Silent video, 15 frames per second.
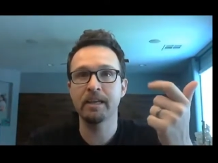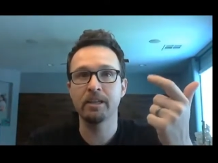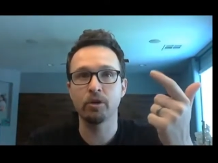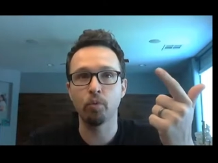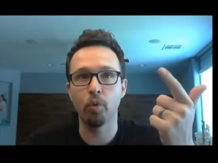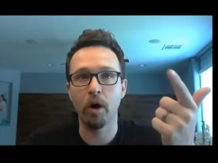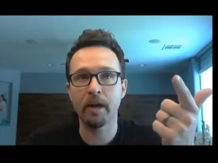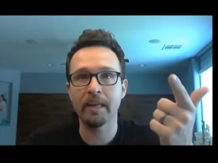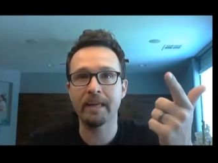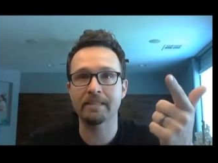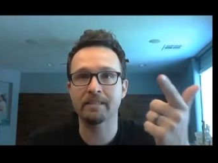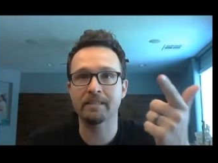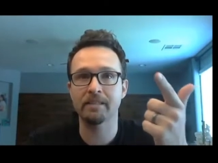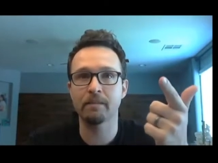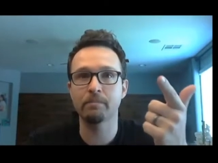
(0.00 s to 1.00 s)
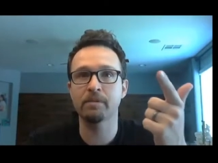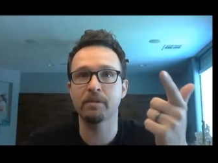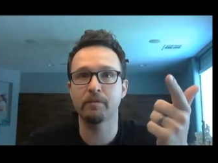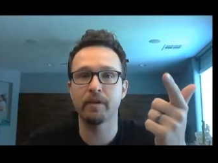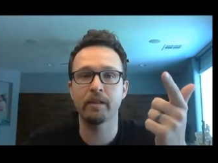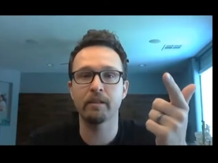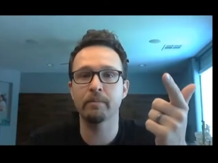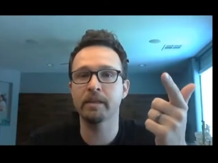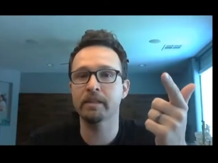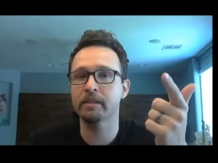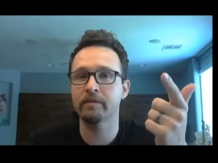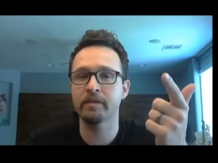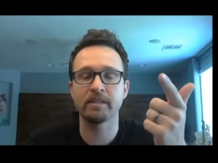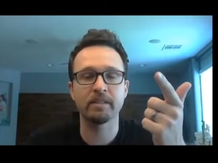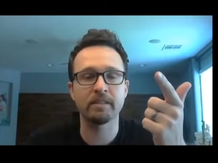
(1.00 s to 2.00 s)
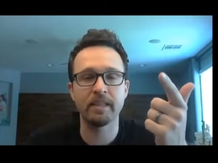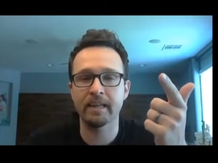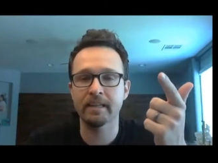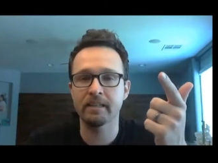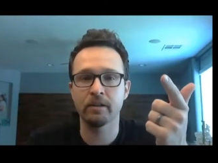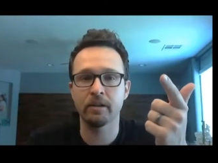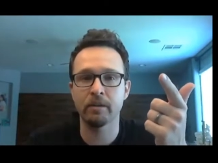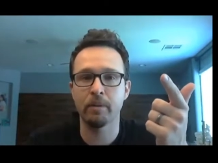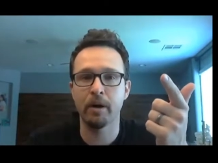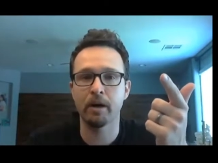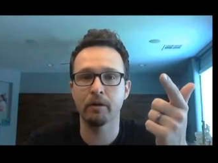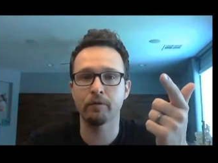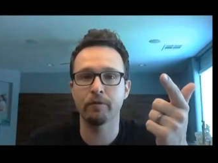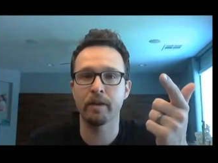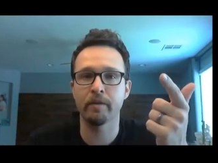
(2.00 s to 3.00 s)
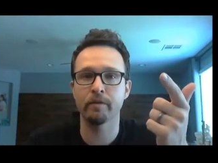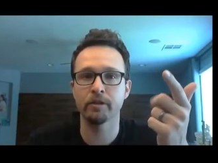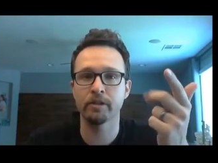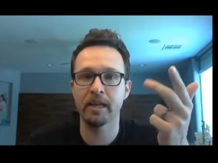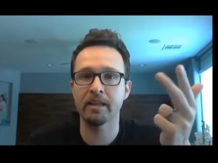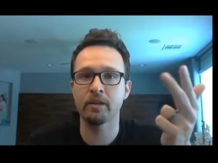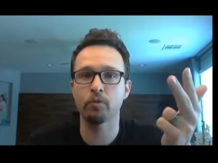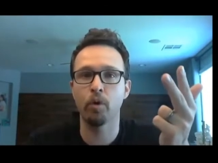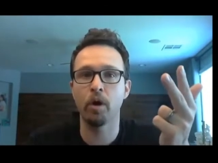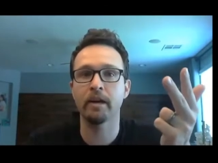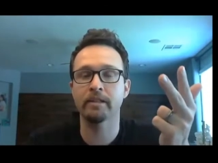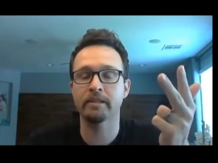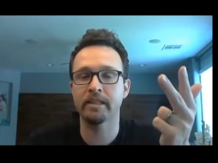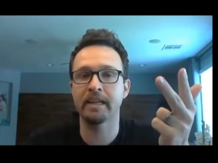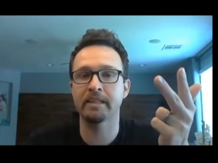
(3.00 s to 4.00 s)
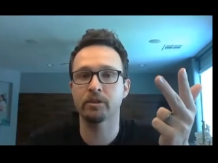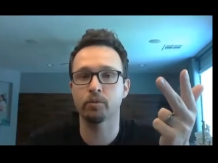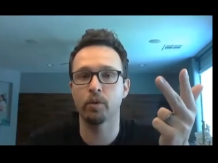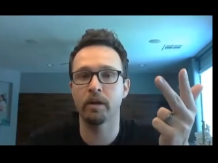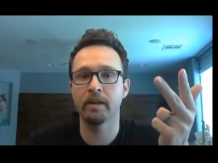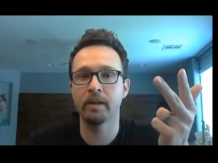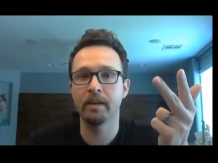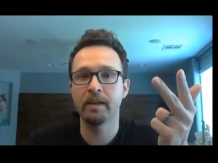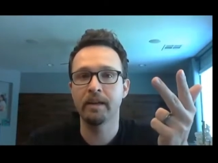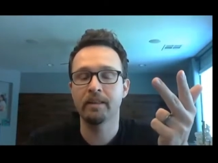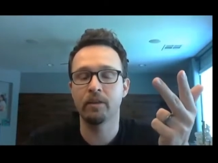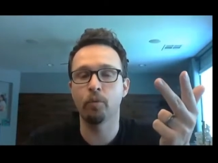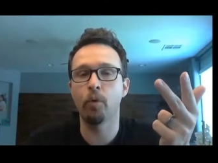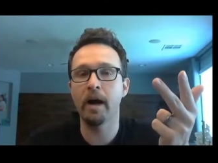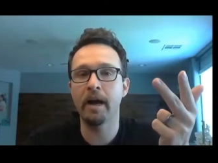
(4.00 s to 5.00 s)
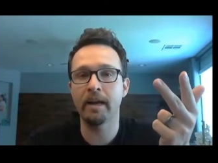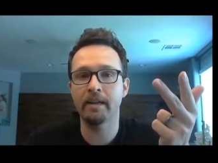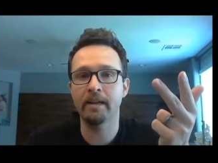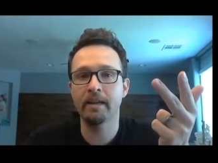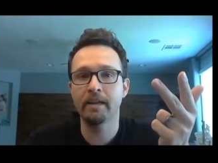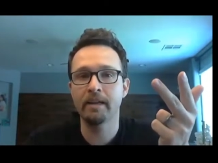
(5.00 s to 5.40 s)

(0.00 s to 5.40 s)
You want to get some development of these secondary bottle flavors, and you want to taste what the wine